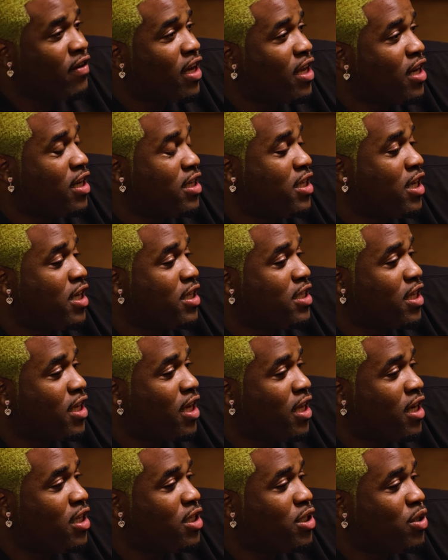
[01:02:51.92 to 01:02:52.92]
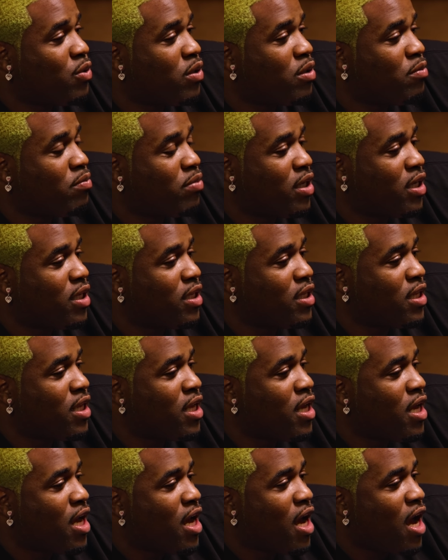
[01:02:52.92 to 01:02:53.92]
get a chance to get into it, but
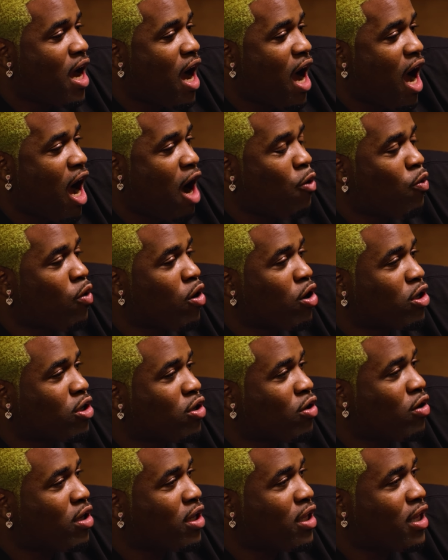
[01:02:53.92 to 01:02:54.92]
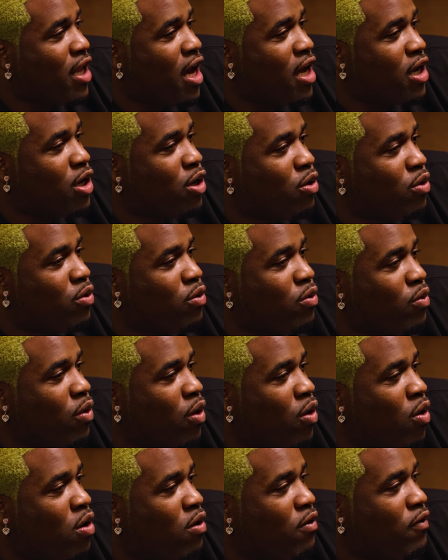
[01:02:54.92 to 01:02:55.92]
I worked on Lotto
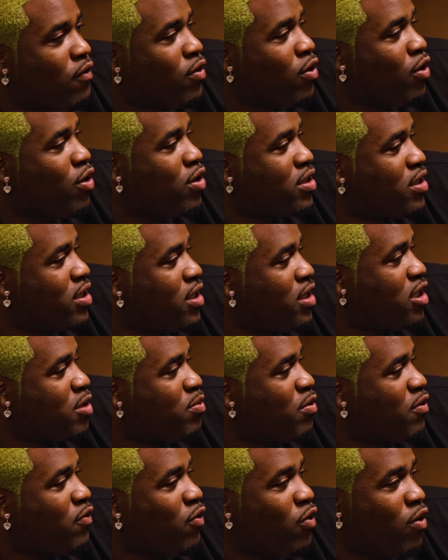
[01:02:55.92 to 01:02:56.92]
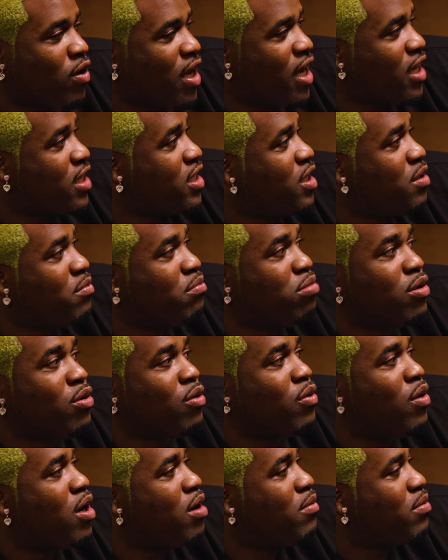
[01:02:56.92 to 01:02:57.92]
on floor seats before like she
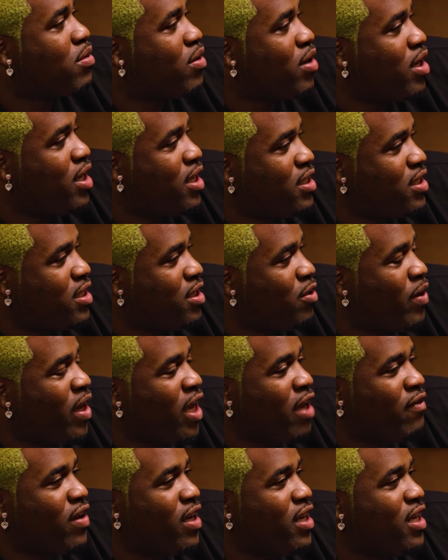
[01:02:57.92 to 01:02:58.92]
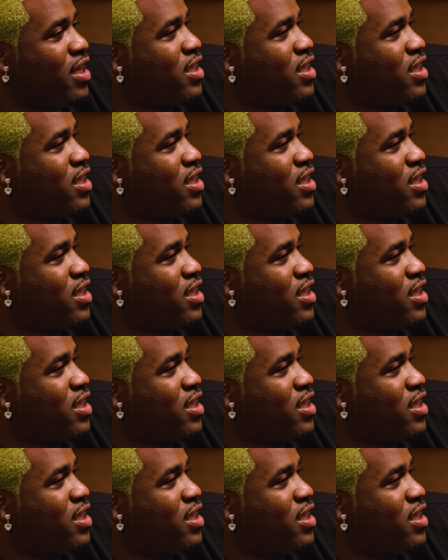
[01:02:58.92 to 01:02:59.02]
blew up crazy. We didn't even get a